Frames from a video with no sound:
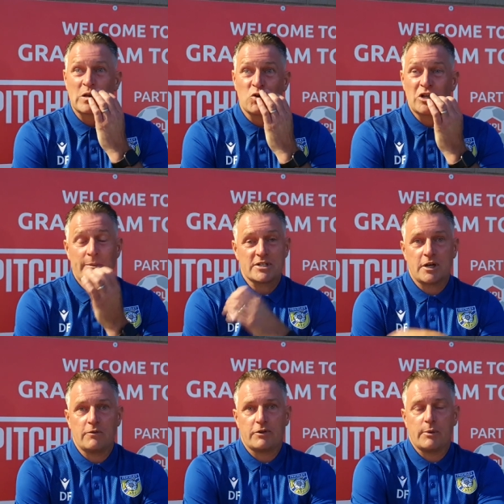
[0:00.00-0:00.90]
good habit.
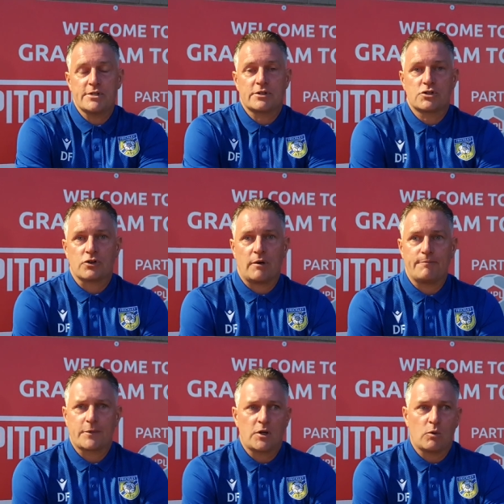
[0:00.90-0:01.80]
So three wins on the trot,
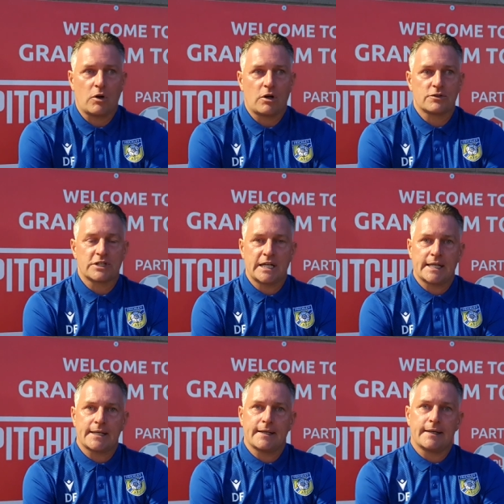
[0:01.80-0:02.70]
only one
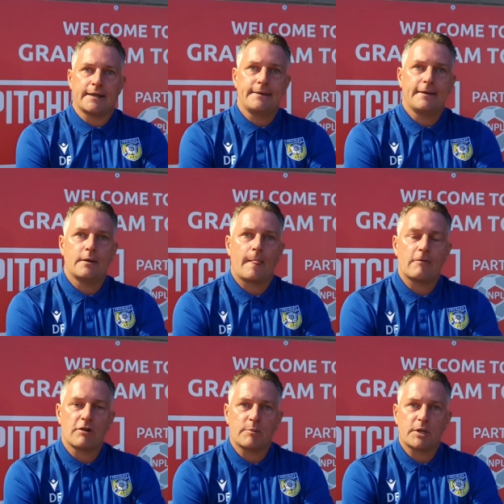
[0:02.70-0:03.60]
conceded, and uh,
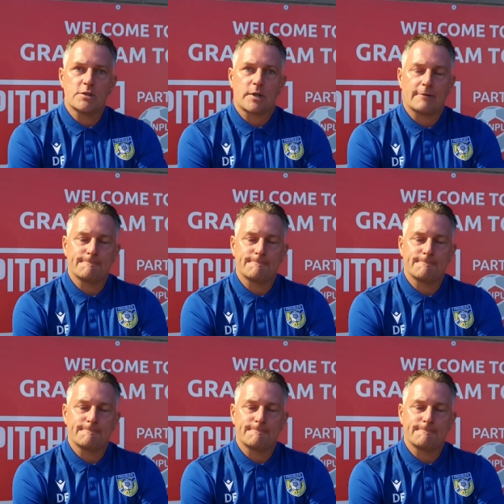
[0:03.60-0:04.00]
really pleased with that.